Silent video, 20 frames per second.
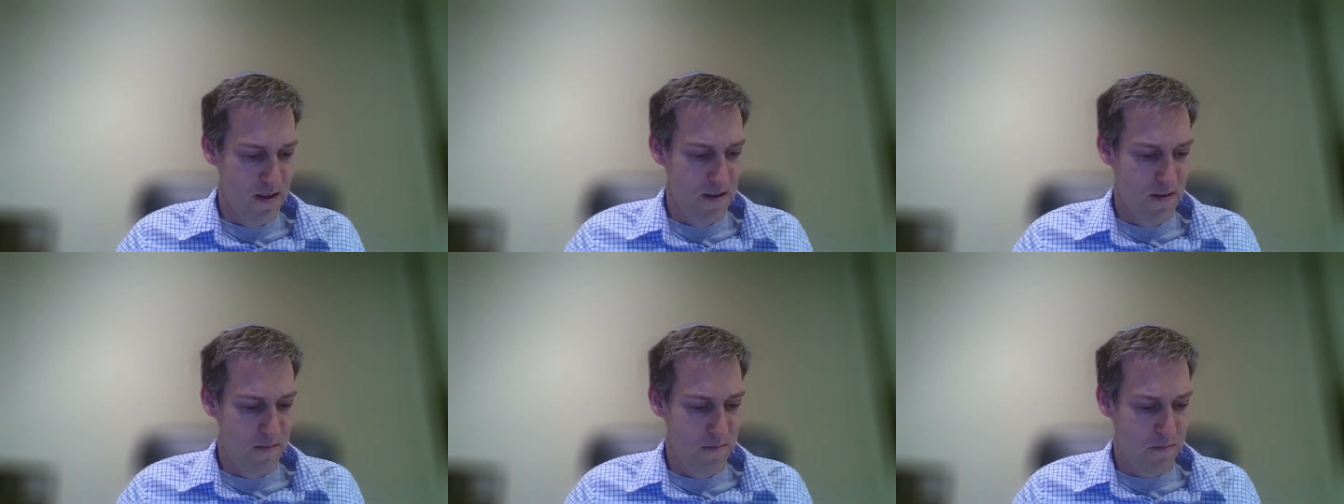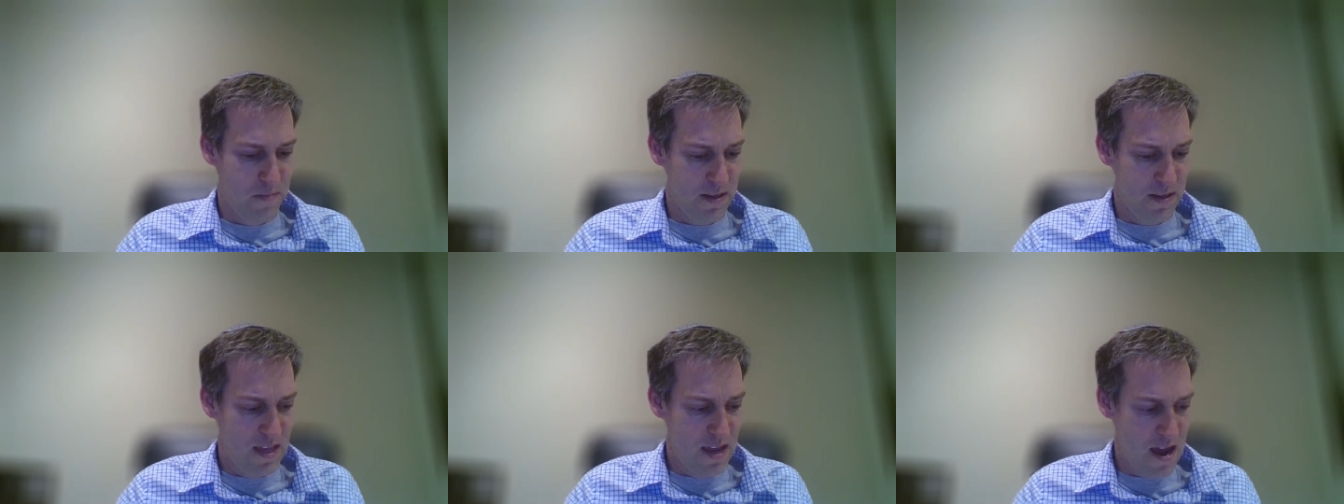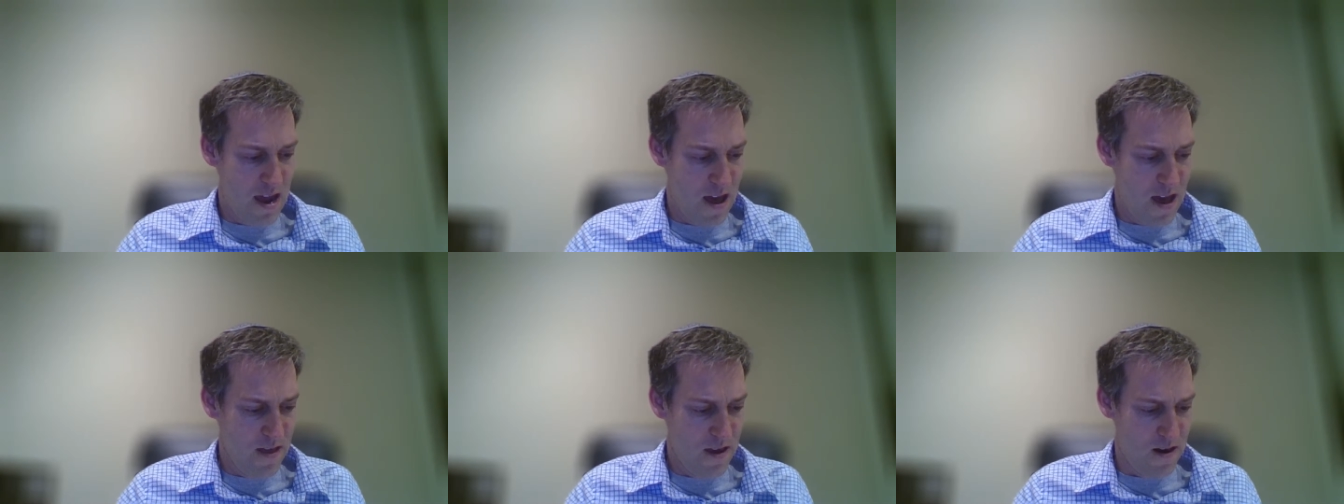But the
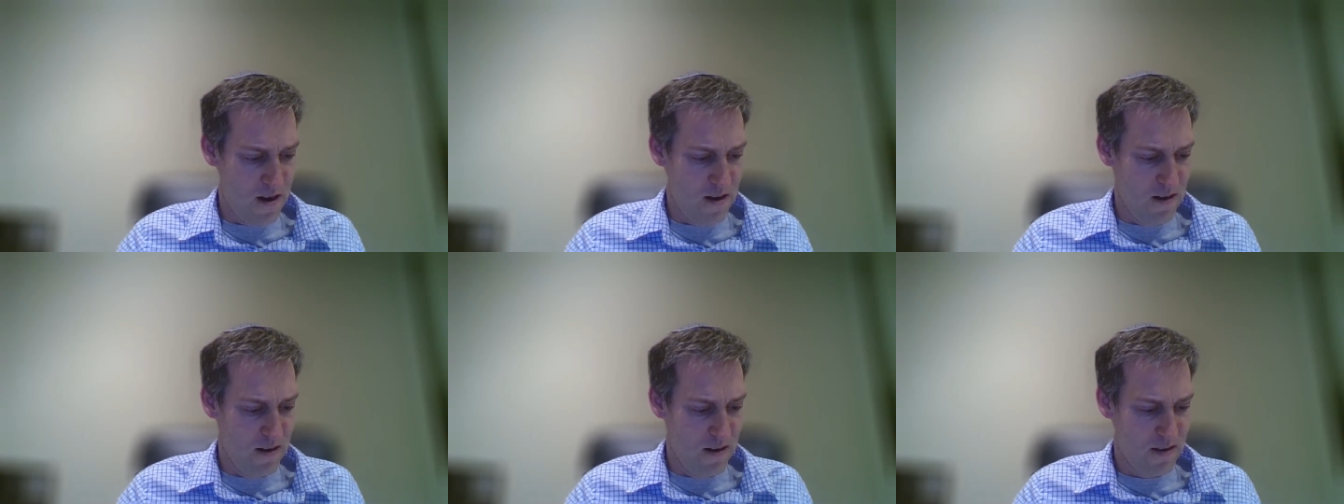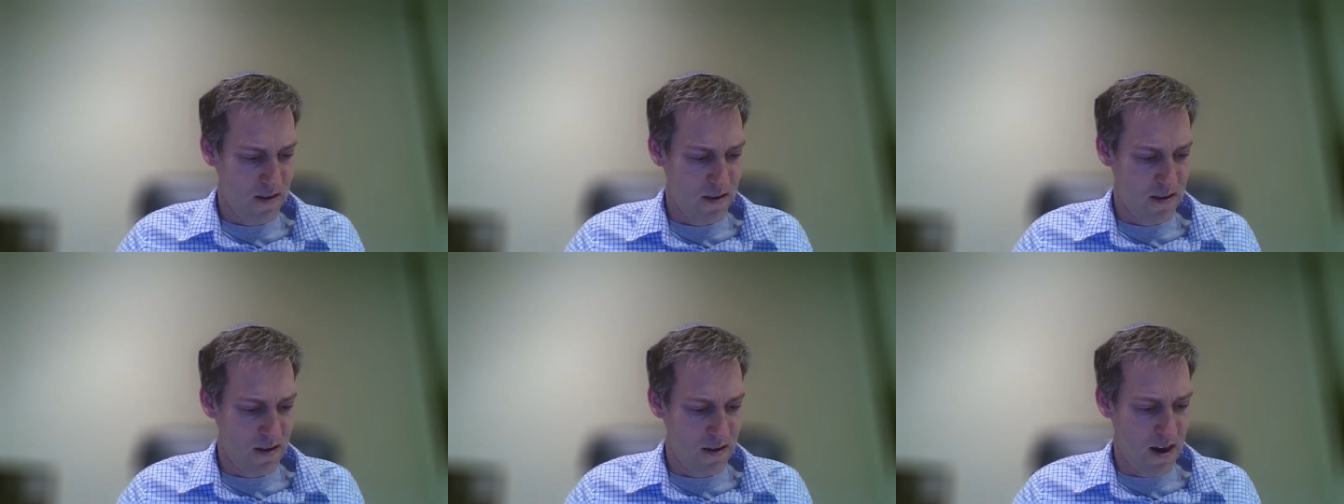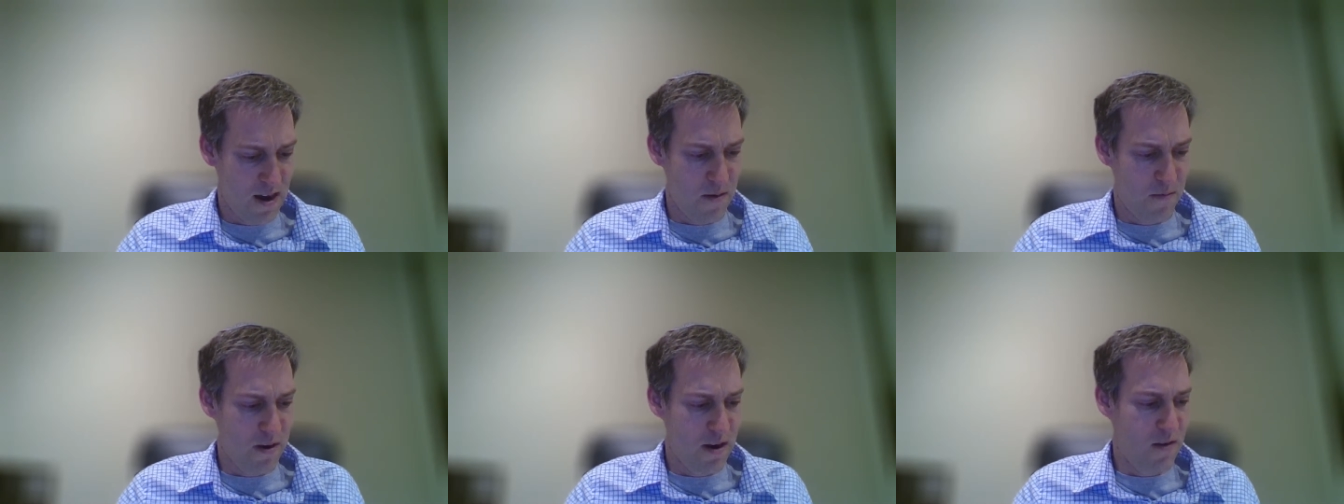other, and
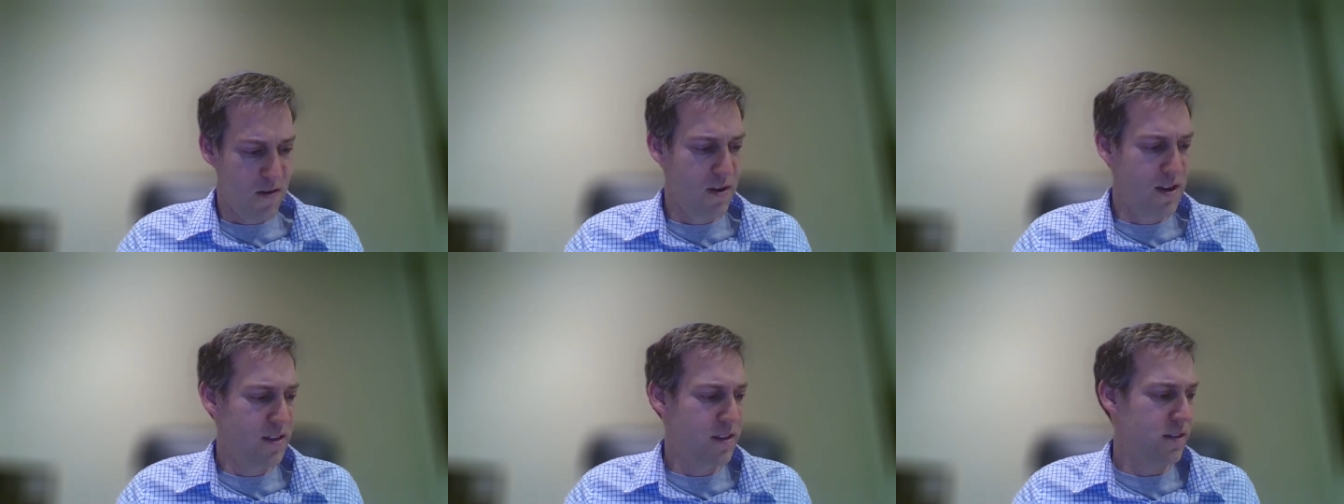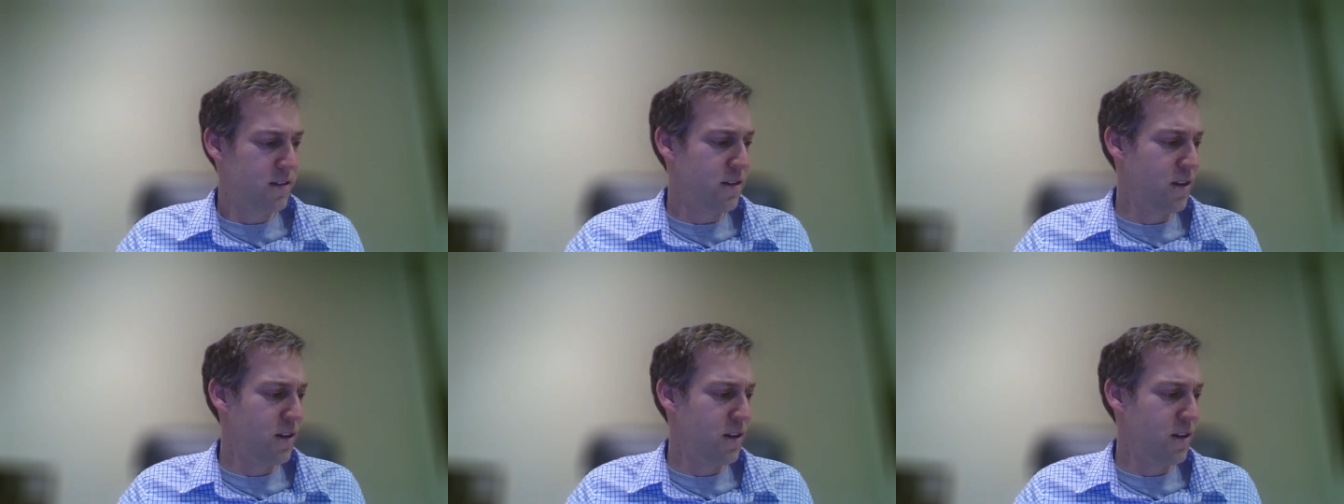I want to read this